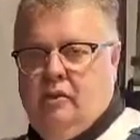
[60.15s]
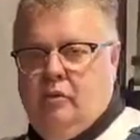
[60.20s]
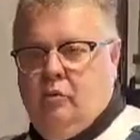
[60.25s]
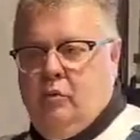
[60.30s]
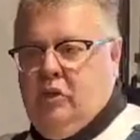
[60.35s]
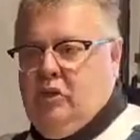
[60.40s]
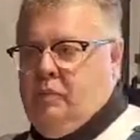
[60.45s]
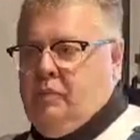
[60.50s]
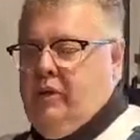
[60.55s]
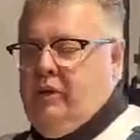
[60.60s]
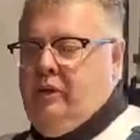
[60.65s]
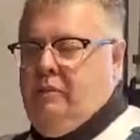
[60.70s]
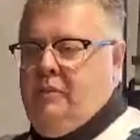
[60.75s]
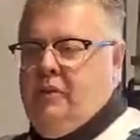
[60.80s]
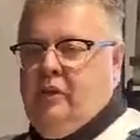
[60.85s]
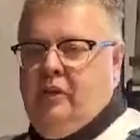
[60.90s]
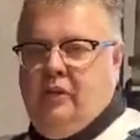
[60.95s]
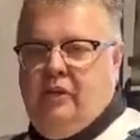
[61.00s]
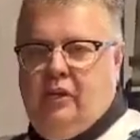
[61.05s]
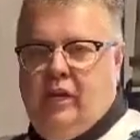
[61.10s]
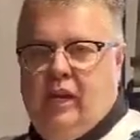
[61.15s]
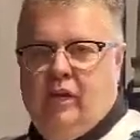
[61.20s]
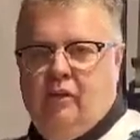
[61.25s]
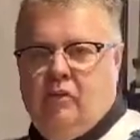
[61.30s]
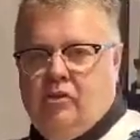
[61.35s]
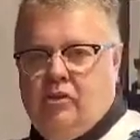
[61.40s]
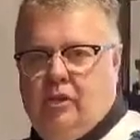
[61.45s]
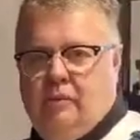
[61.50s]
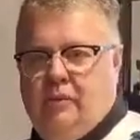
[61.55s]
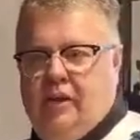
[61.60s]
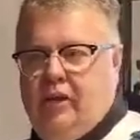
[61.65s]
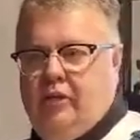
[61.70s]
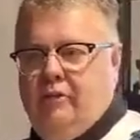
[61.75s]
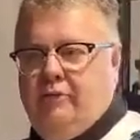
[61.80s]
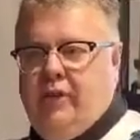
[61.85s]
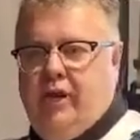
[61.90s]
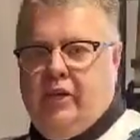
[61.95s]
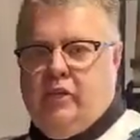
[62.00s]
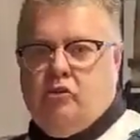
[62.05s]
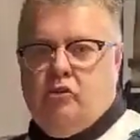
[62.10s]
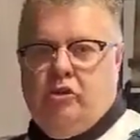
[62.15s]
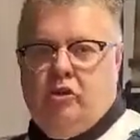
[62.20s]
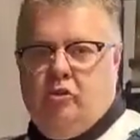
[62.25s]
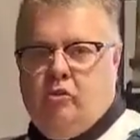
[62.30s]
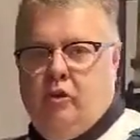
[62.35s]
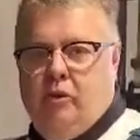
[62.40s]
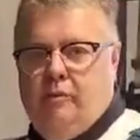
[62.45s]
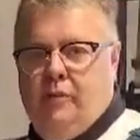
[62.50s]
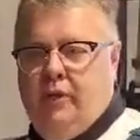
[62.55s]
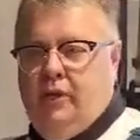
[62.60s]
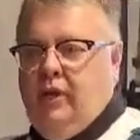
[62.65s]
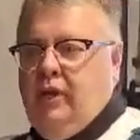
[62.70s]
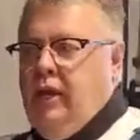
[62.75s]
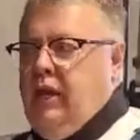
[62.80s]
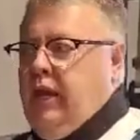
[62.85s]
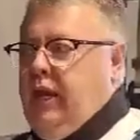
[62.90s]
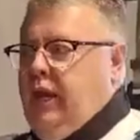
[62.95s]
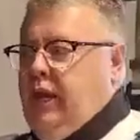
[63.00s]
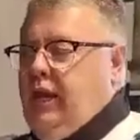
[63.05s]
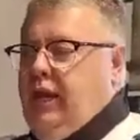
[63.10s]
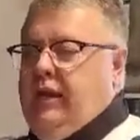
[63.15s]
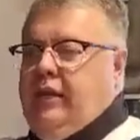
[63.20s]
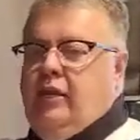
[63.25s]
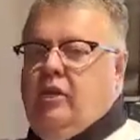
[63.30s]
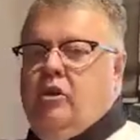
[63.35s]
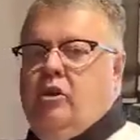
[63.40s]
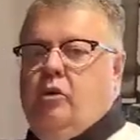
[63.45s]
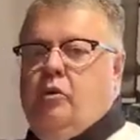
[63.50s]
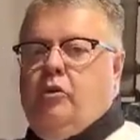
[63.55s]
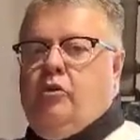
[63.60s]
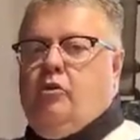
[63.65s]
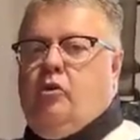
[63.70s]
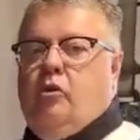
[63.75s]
We spend $1 million on manufacturing equipment, and I can go into